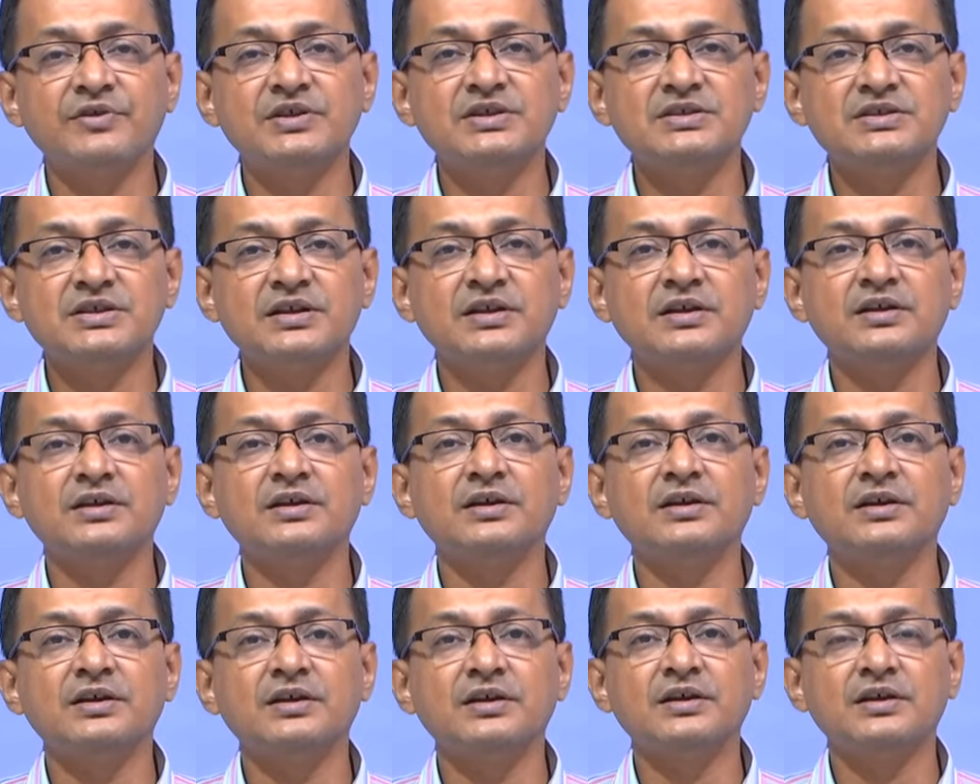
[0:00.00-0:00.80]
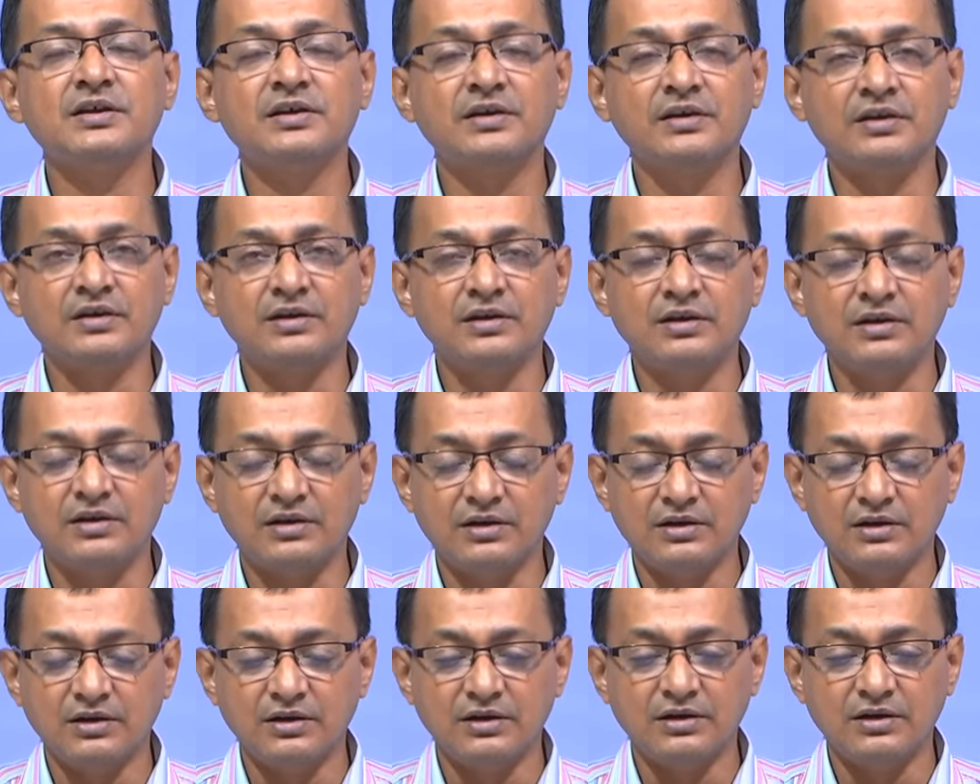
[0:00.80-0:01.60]

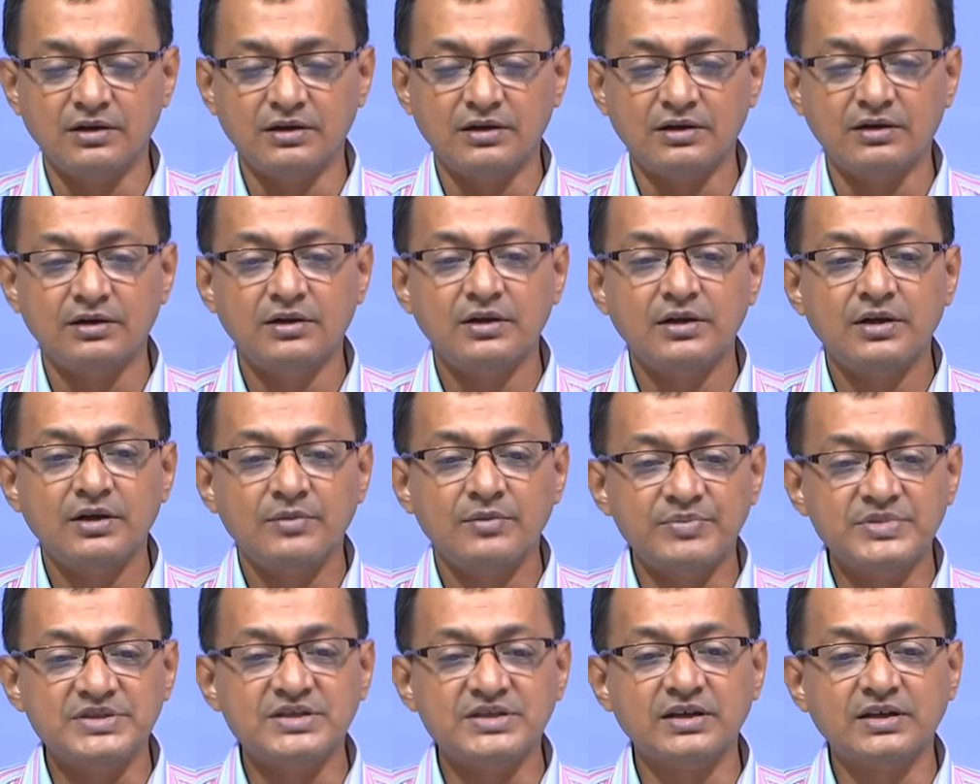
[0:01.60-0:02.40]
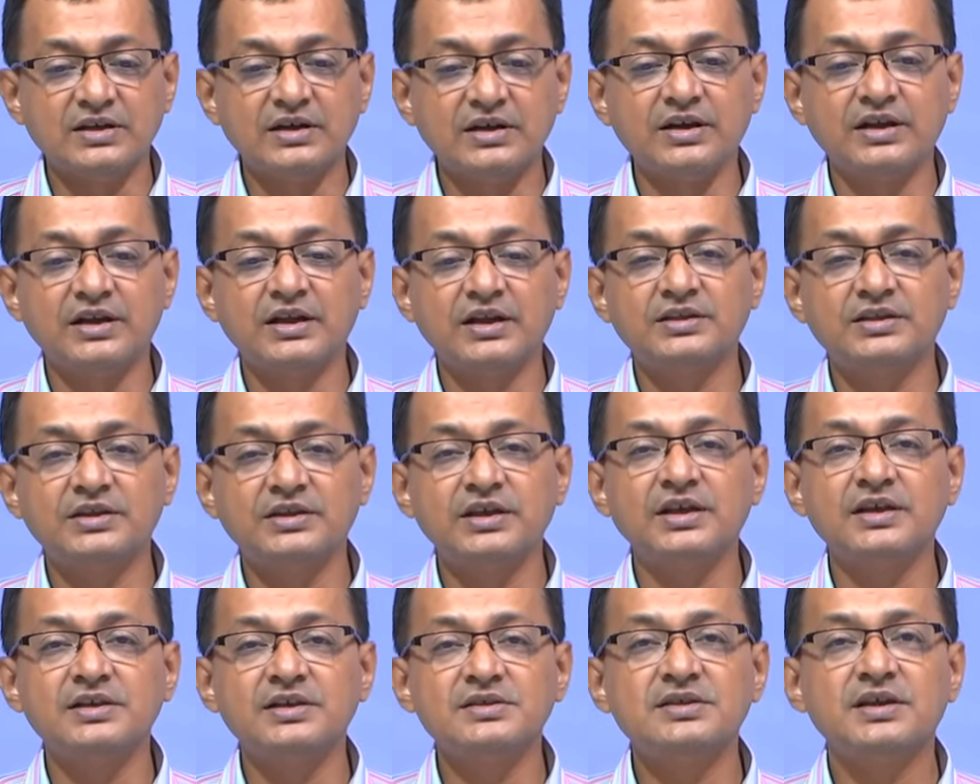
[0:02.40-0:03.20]
a mission critical
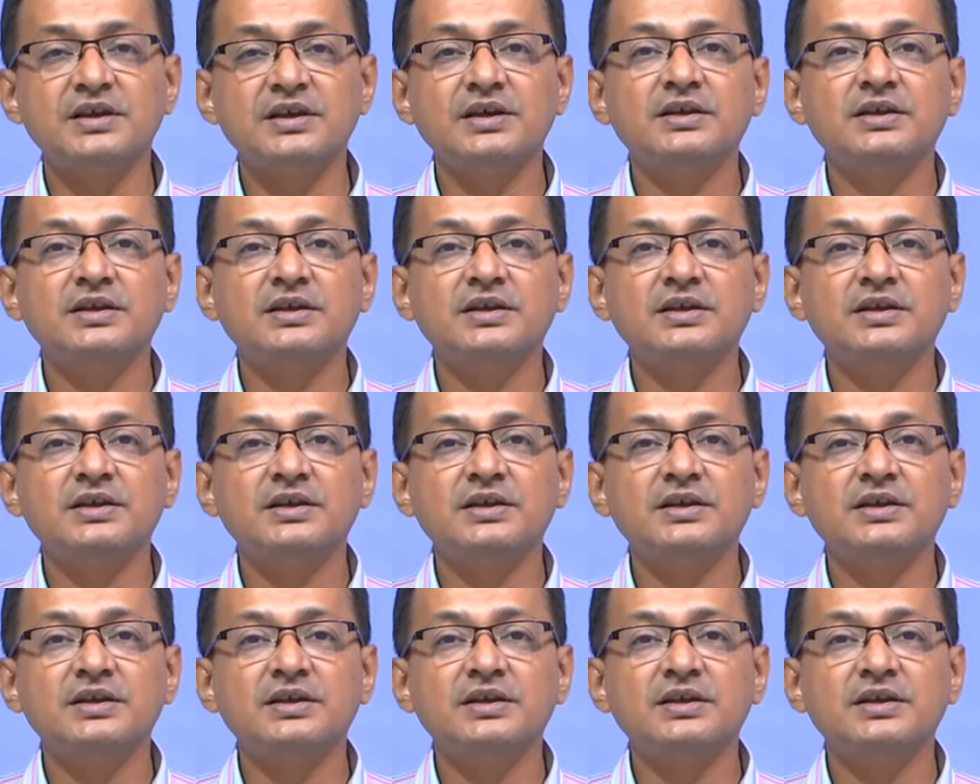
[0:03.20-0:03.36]
things,